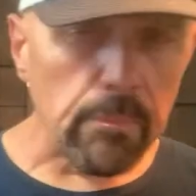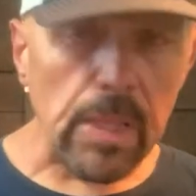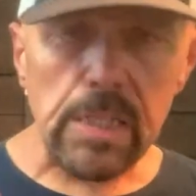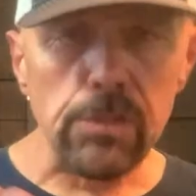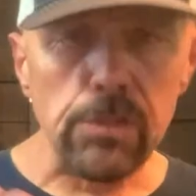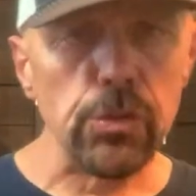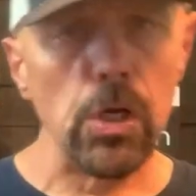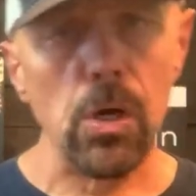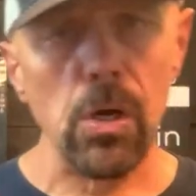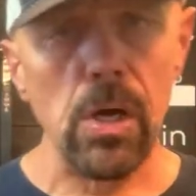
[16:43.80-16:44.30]

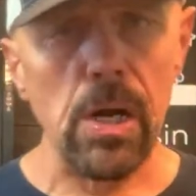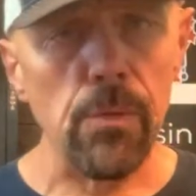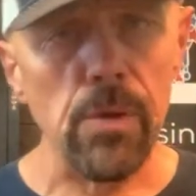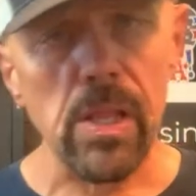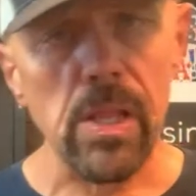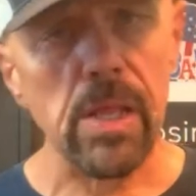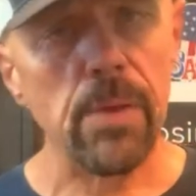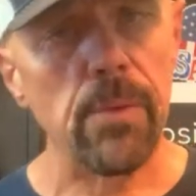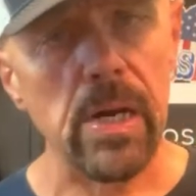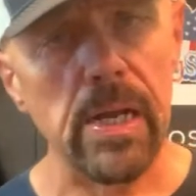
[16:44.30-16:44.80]
Joe, I
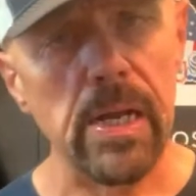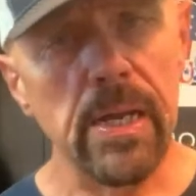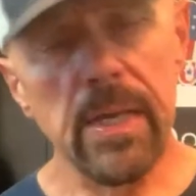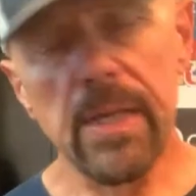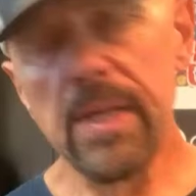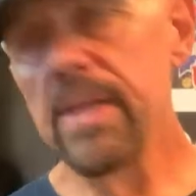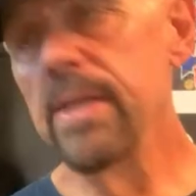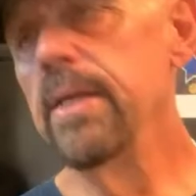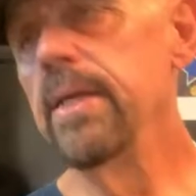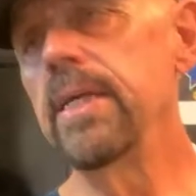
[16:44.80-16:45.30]
really want to...
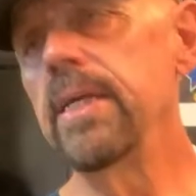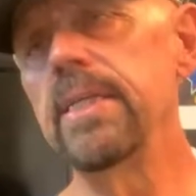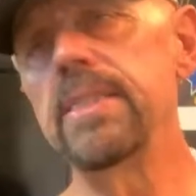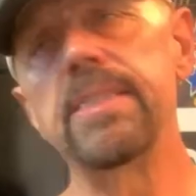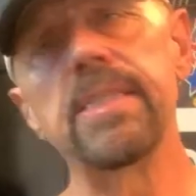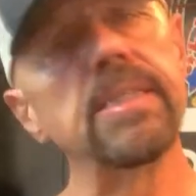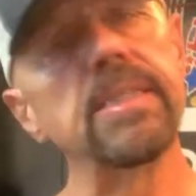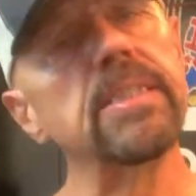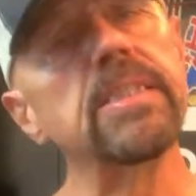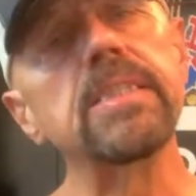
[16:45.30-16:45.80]
He
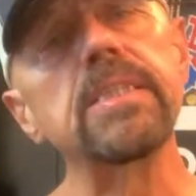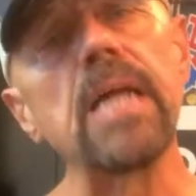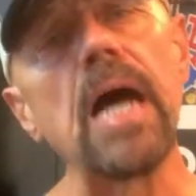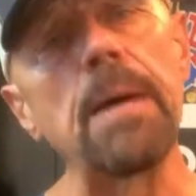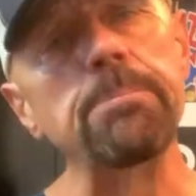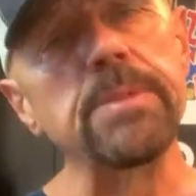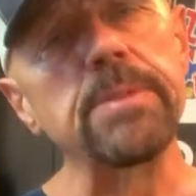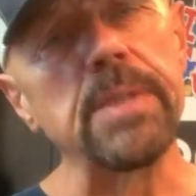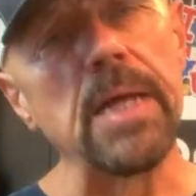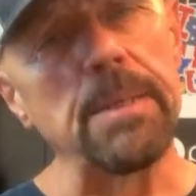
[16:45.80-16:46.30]
said,
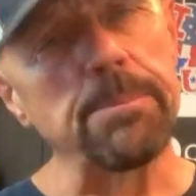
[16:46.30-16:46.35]
stop.